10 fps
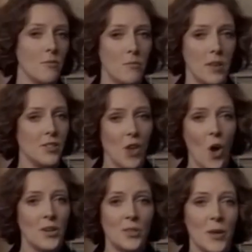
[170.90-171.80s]
Bill's
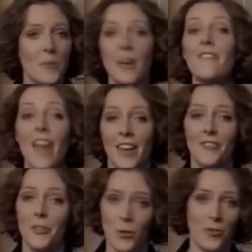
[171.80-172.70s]
always been a big fan
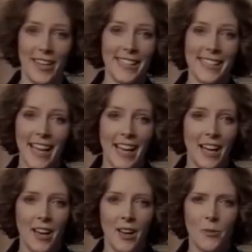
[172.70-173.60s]
of the movies
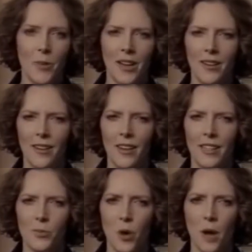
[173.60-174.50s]
but
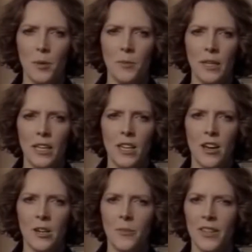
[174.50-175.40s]
he's probably
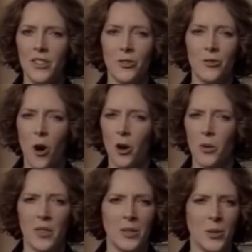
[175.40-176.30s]
gone a bit too far
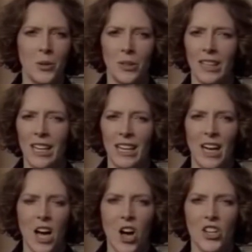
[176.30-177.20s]
with this whole
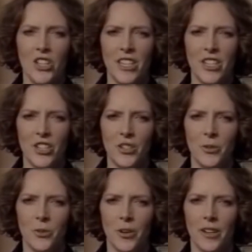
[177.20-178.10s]

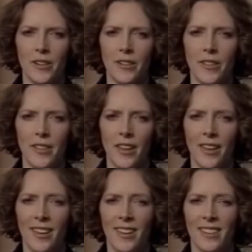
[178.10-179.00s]
audition reel thing.